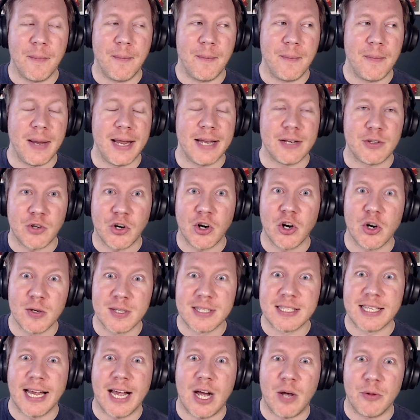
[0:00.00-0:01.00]
It turns
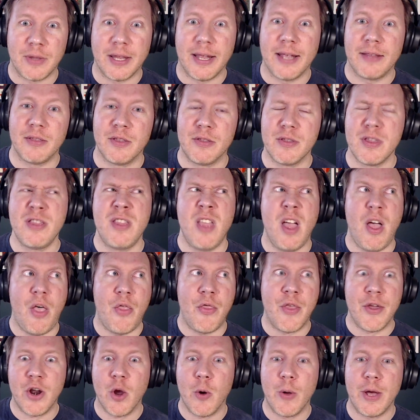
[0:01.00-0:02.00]
out that the
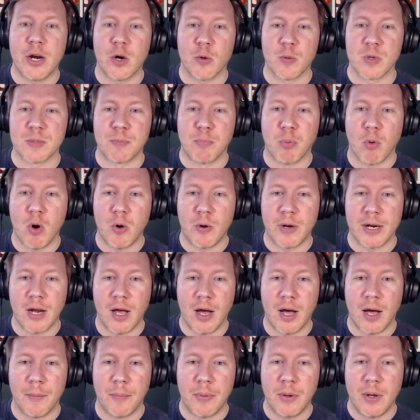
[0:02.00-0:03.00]
no-hitter was broken
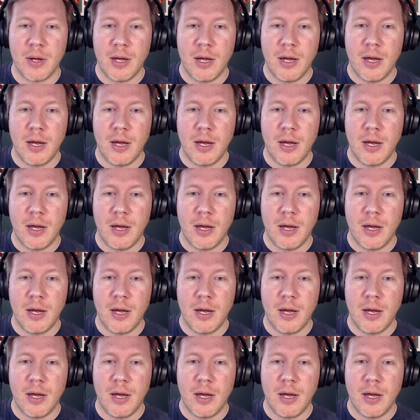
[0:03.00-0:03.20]
up